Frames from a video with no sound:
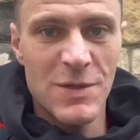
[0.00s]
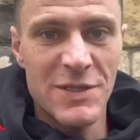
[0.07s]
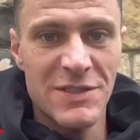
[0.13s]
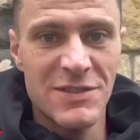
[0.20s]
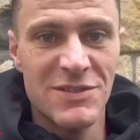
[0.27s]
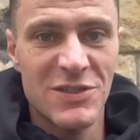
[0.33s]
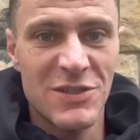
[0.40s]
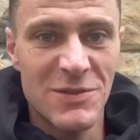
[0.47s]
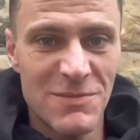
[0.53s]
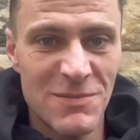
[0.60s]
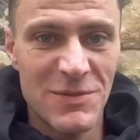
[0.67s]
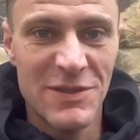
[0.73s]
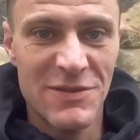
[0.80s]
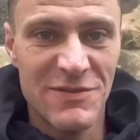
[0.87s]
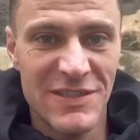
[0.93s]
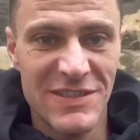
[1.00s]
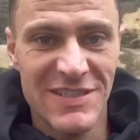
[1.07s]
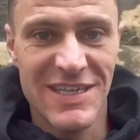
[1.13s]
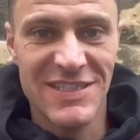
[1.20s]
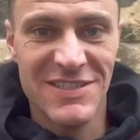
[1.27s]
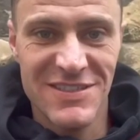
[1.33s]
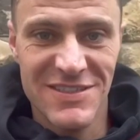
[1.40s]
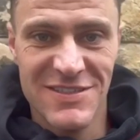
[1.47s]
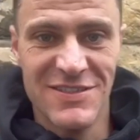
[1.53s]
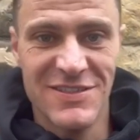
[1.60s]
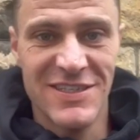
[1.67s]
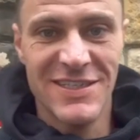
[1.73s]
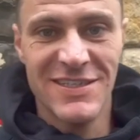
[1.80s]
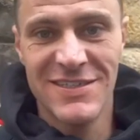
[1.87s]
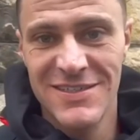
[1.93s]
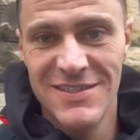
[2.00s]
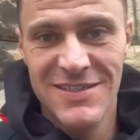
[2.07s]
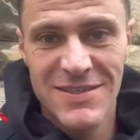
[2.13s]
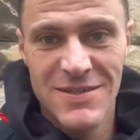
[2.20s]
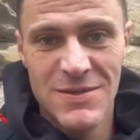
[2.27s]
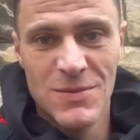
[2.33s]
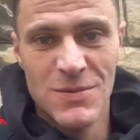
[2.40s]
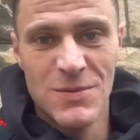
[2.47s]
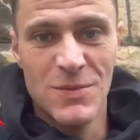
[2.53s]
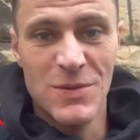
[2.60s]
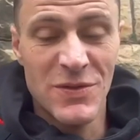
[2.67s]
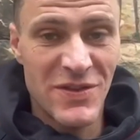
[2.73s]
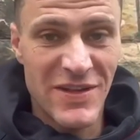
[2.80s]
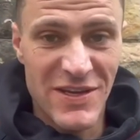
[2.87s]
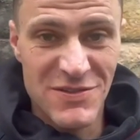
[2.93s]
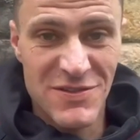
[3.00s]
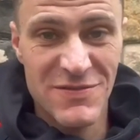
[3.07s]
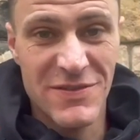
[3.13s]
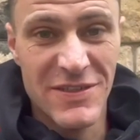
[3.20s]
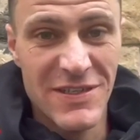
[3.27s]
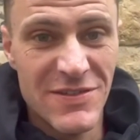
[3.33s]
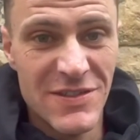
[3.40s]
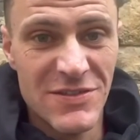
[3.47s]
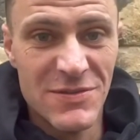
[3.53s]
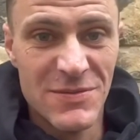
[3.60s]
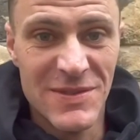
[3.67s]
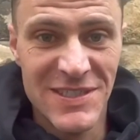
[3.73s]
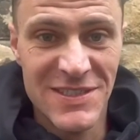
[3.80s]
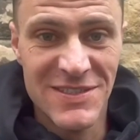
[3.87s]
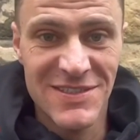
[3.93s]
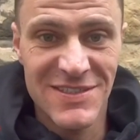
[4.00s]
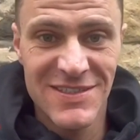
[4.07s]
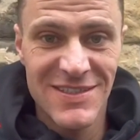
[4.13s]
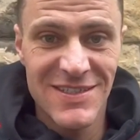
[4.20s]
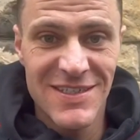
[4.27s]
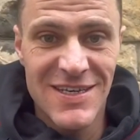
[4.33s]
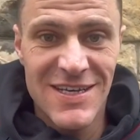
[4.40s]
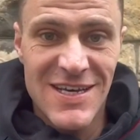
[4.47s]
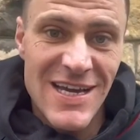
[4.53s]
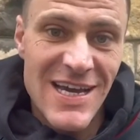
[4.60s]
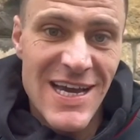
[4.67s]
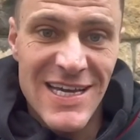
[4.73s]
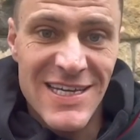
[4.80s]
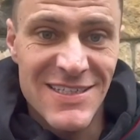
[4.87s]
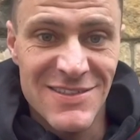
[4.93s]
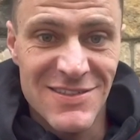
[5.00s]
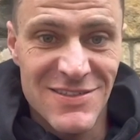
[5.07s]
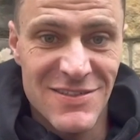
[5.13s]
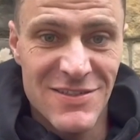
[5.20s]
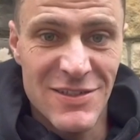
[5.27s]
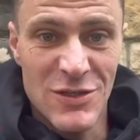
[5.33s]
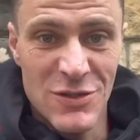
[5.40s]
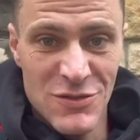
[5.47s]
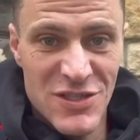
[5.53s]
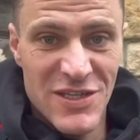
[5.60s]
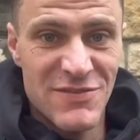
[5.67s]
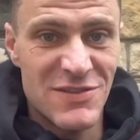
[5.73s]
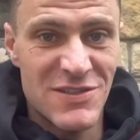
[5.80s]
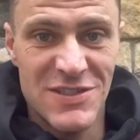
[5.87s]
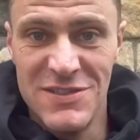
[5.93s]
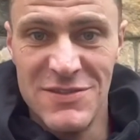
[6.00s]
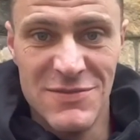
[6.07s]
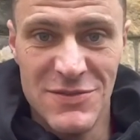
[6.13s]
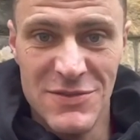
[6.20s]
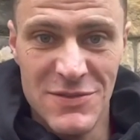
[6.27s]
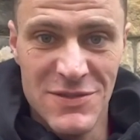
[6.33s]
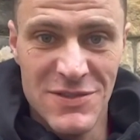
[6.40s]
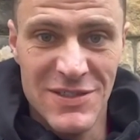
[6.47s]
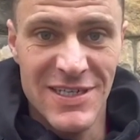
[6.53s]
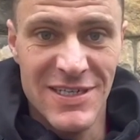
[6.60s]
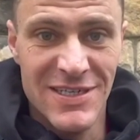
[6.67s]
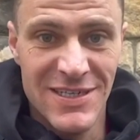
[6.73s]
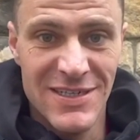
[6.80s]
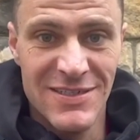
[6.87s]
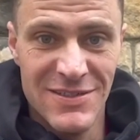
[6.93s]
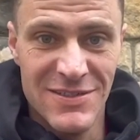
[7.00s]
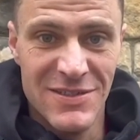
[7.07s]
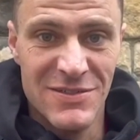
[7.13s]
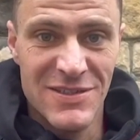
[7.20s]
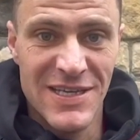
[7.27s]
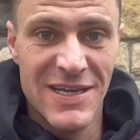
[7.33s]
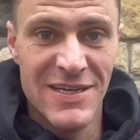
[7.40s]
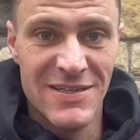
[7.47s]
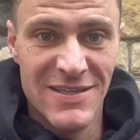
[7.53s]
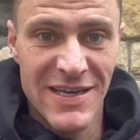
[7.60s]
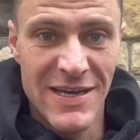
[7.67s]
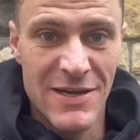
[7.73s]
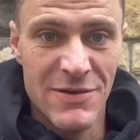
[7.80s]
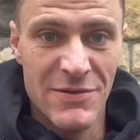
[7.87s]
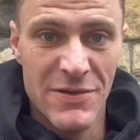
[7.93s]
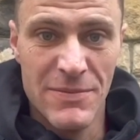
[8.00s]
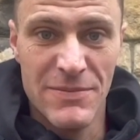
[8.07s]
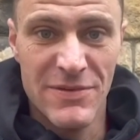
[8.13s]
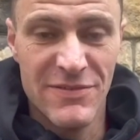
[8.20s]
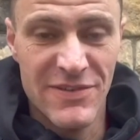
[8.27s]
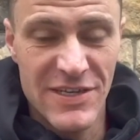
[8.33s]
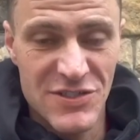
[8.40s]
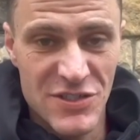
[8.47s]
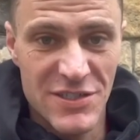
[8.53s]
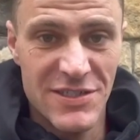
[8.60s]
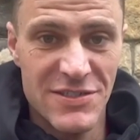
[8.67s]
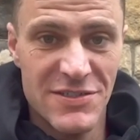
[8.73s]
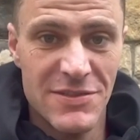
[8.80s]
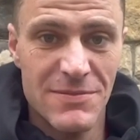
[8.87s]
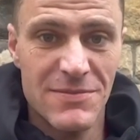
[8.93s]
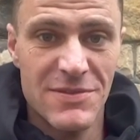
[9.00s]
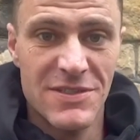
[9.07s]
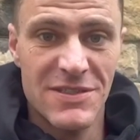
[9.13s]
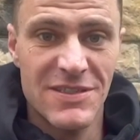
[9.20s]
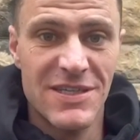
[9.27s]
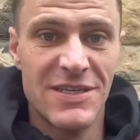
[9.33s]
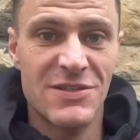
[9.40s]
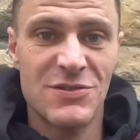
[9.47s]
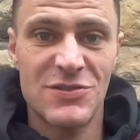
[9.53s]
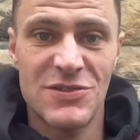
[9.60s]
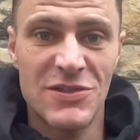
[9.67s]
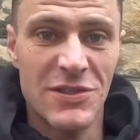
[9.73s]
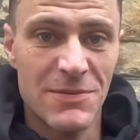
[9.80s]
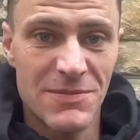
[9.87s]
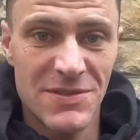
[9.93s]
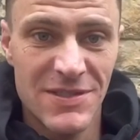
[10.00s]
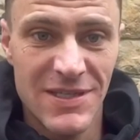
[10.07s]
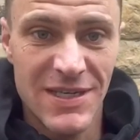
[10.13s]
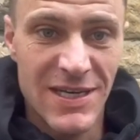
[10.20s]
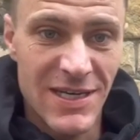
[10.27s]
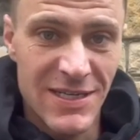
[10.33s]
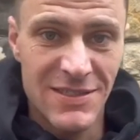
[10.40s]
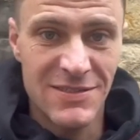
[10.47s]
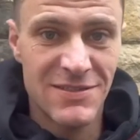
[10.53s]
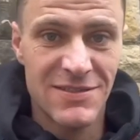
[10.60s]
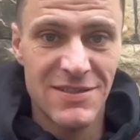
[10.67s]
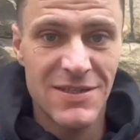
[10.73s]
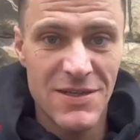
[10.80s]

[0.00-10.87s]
Well done, Tom. What a fantastic career. 1,500 winners and the longevity of your career, you know, day in, day out, the professionalism to the day you stopped, and